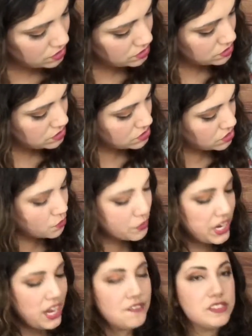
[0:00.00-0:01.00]
So
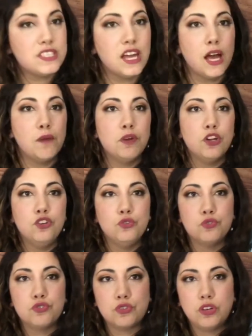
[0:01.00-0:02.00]
we have some
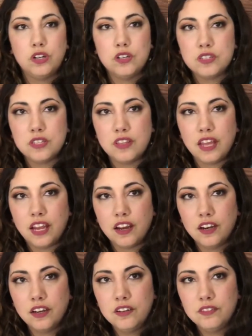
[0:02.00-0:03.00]
neutrals
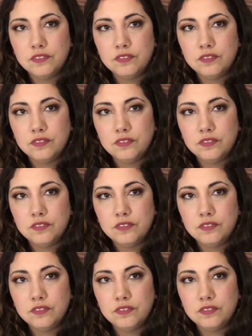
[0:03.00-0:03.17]
there,